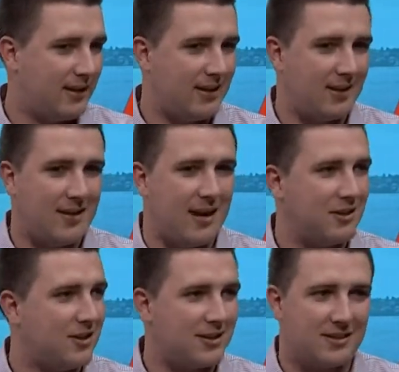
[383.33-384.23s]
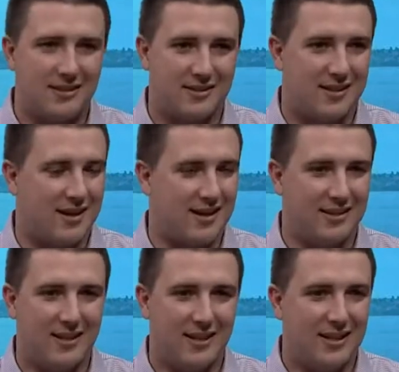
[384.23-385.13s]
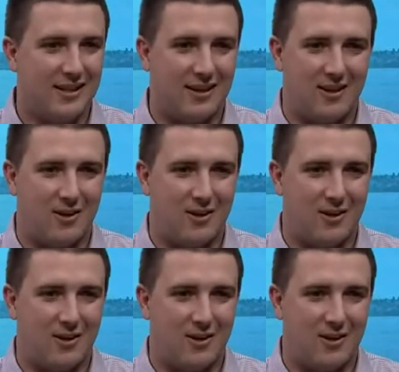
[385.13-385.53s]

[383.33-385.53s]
Uh, not just, it's not uh,